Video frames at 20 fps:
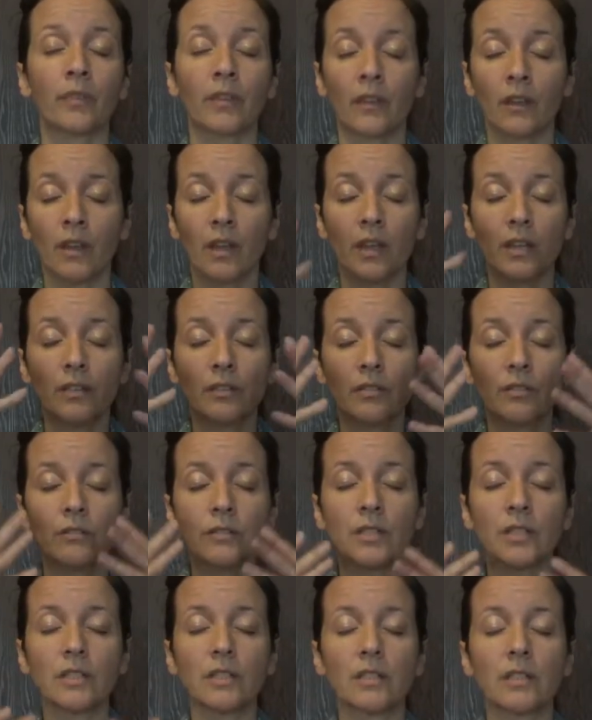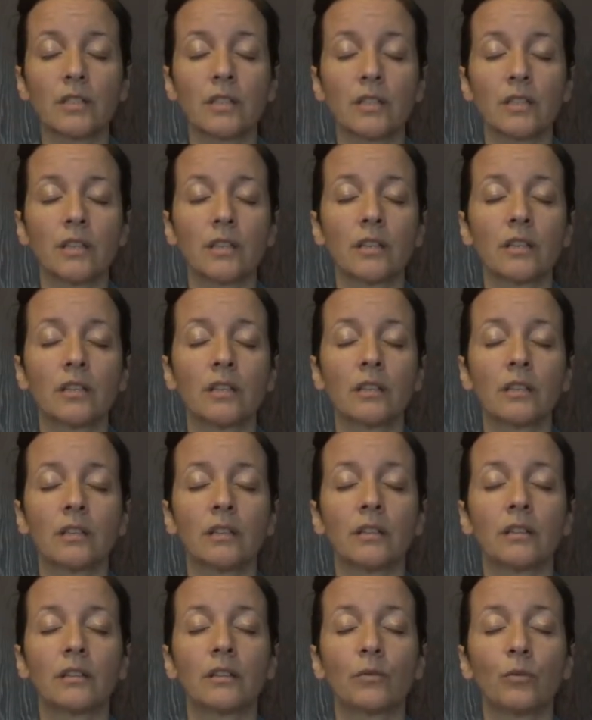and noticing
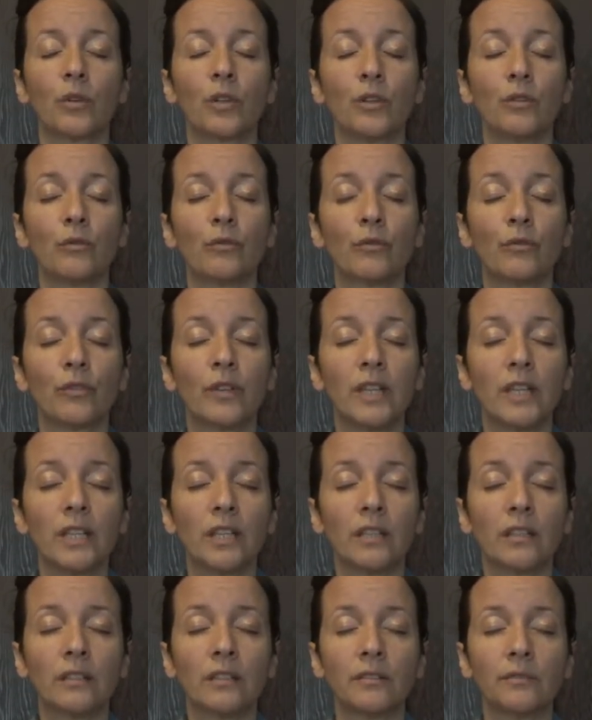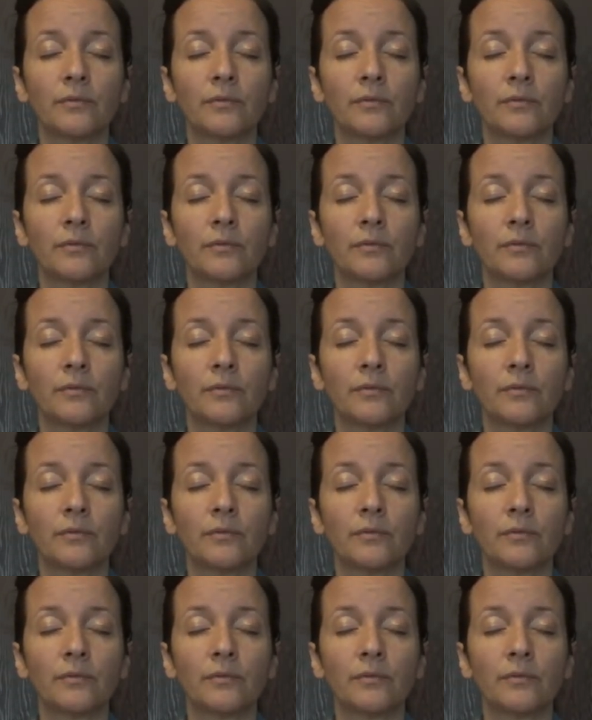what you feel